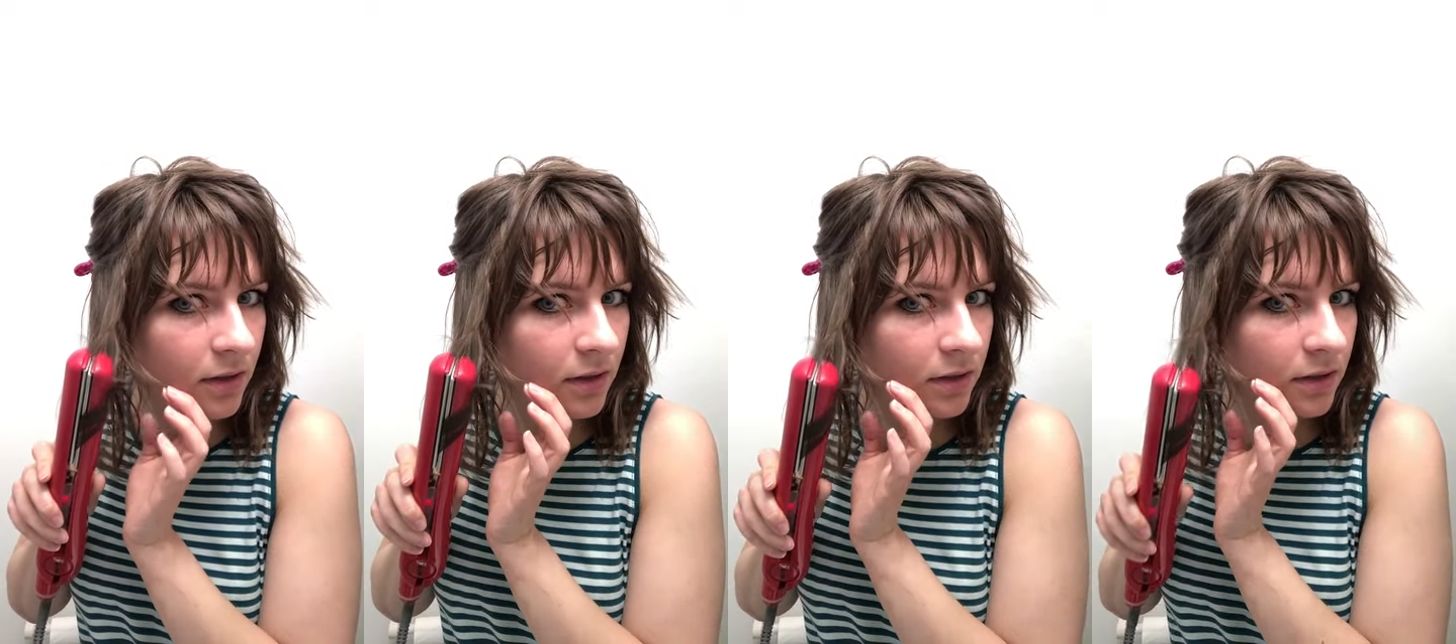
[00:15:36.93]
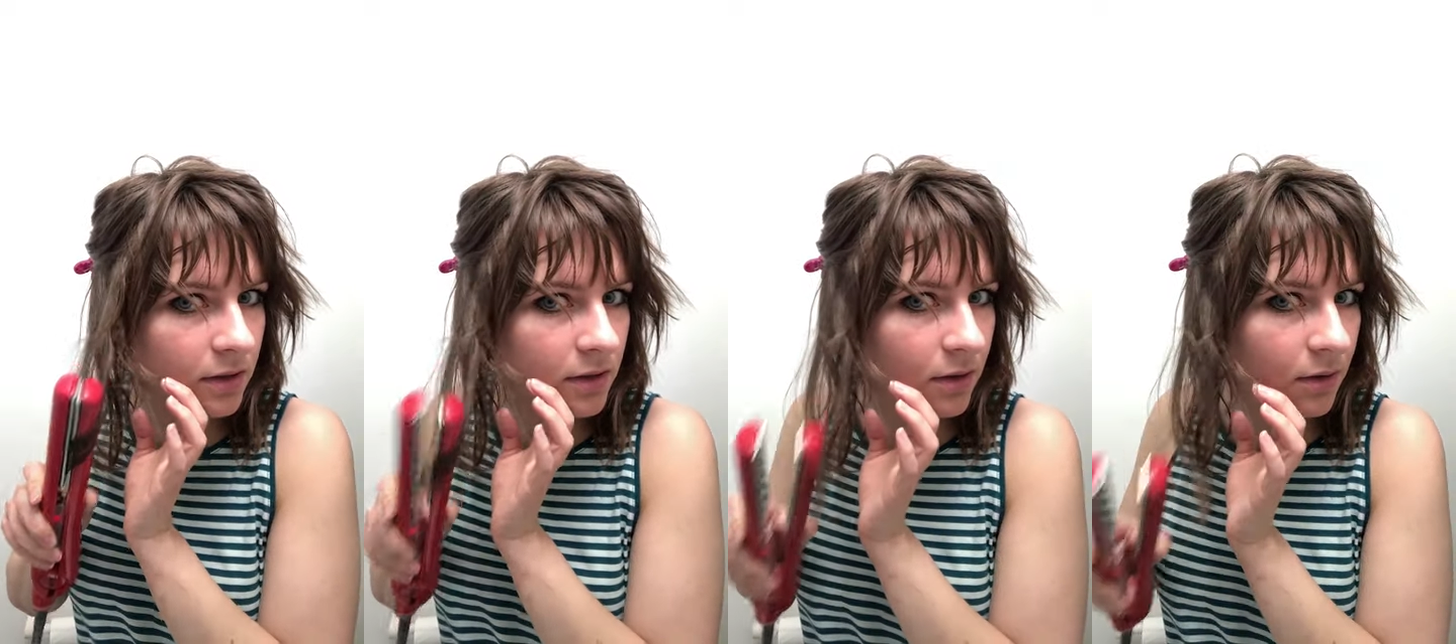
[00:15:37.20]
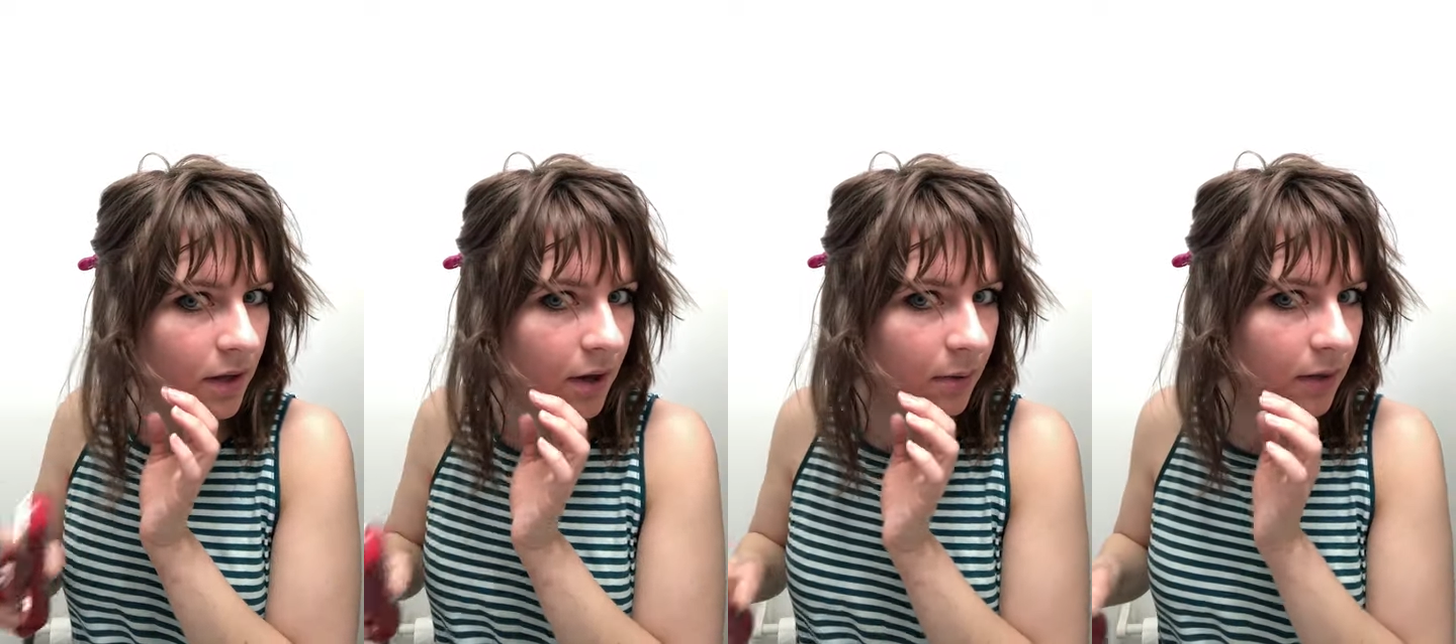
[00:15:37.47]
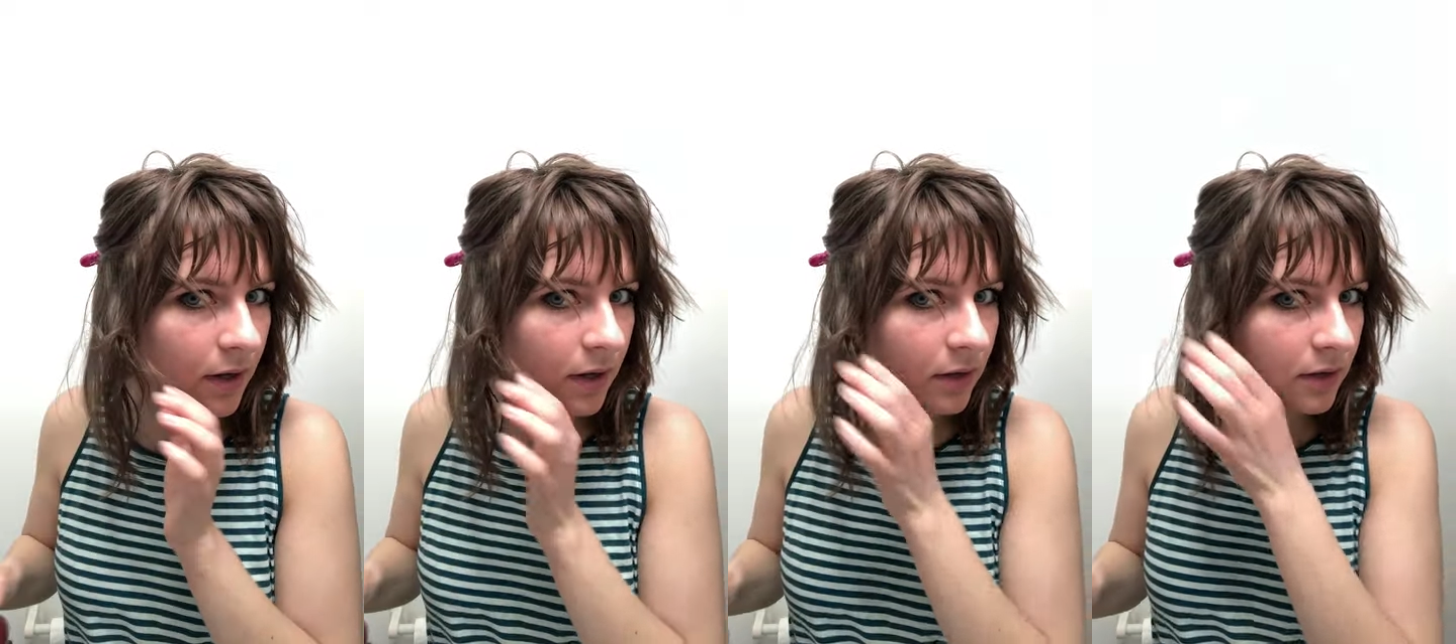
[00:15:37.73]
let's go that
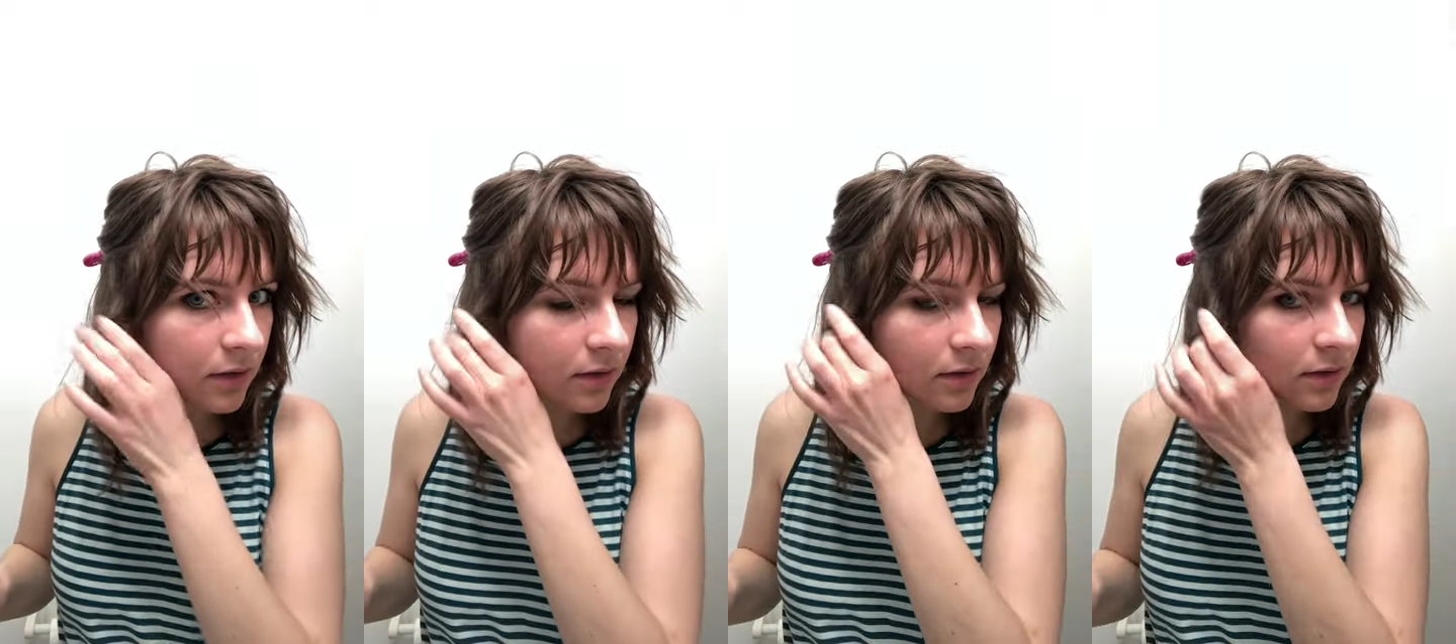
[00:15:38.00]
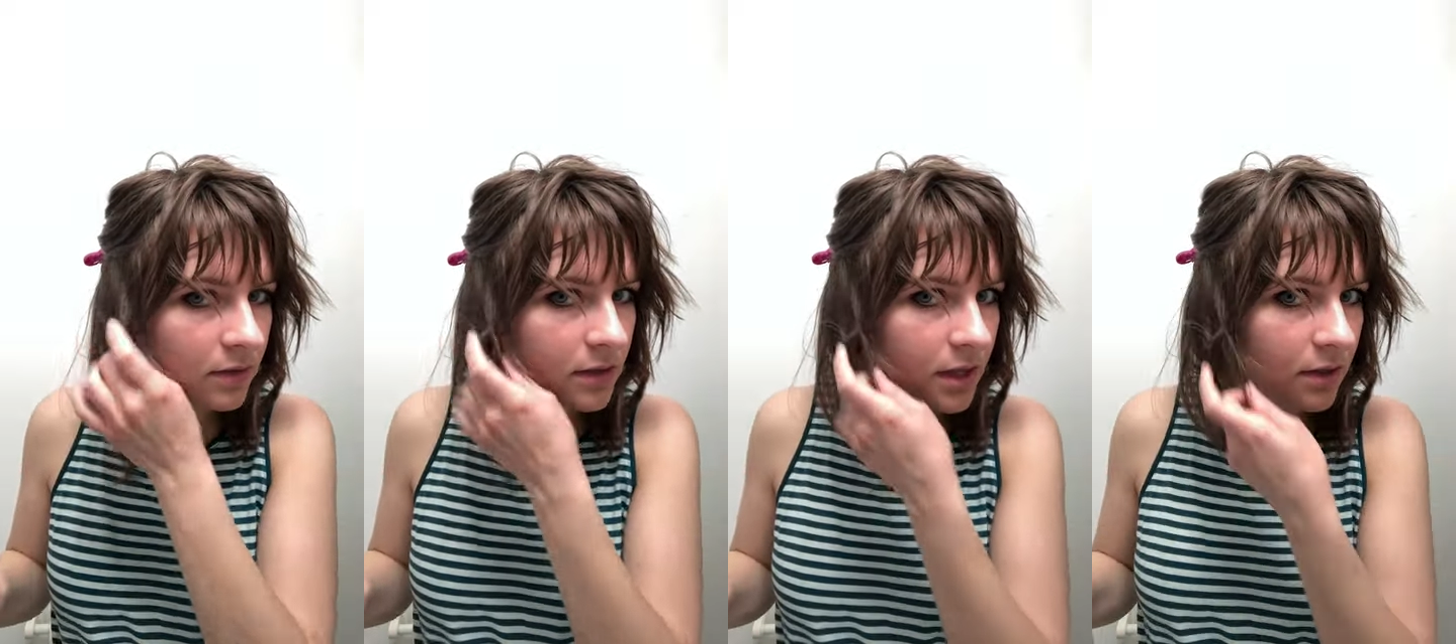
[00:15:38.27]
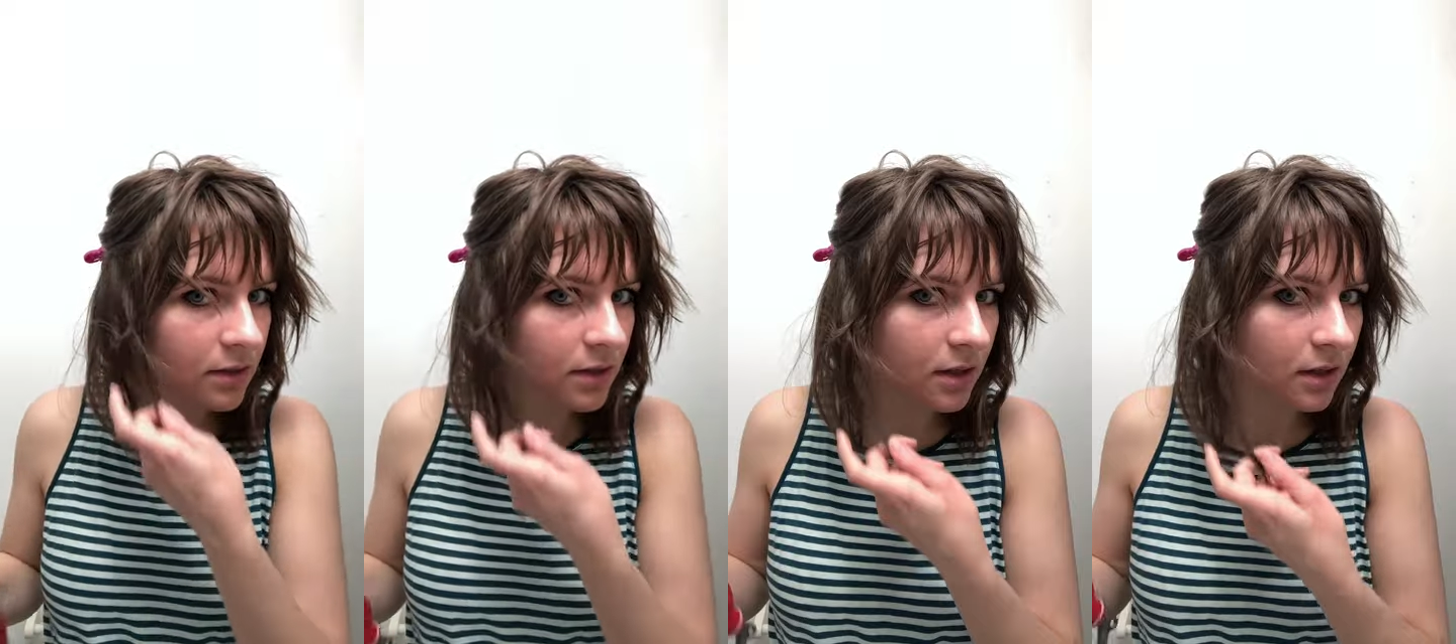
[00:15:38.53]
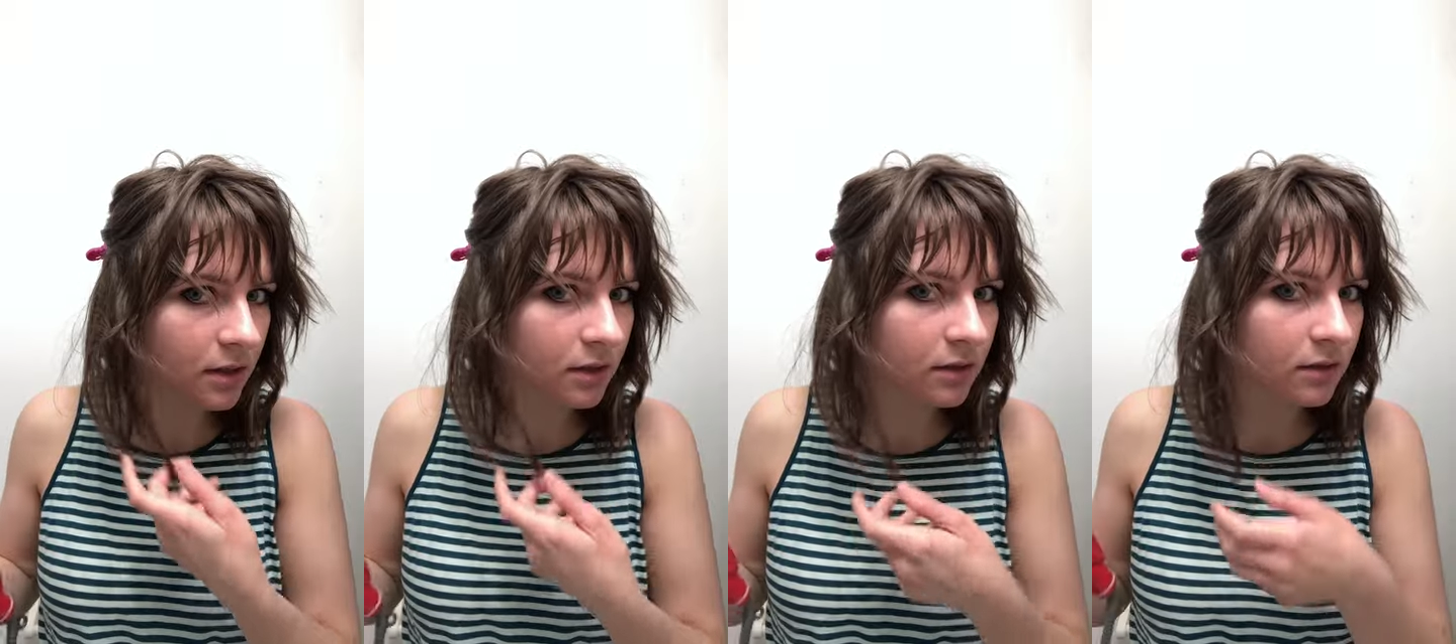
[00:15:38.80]
way. Sounds good.